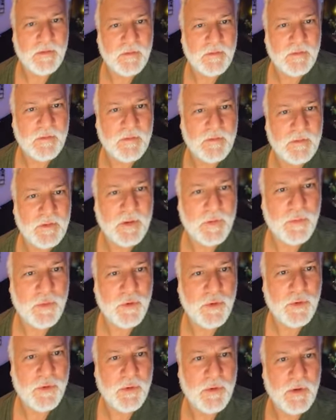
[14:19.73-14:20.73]
I think
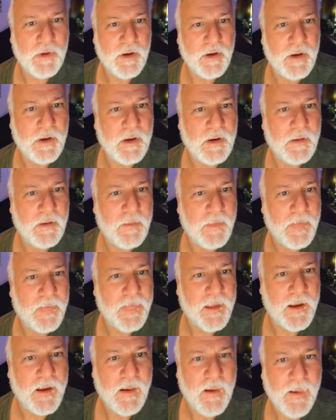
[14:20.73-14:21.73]
I learned to say
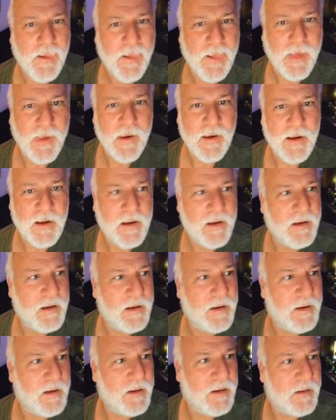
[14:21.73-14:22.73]
Swedish is
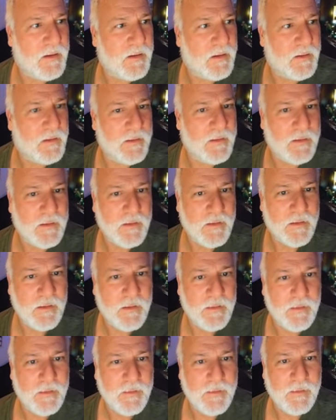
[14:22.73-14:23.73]
vermut,
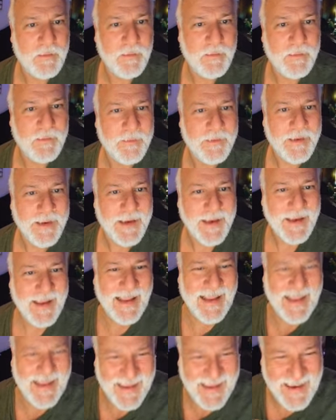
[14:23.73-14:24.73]
not
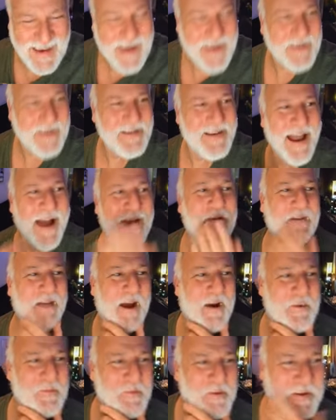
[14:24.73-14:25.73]
vermouth.
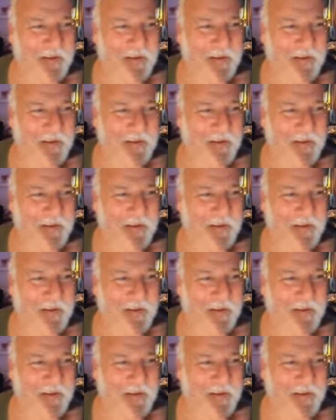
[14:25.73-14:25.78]
Vermouth.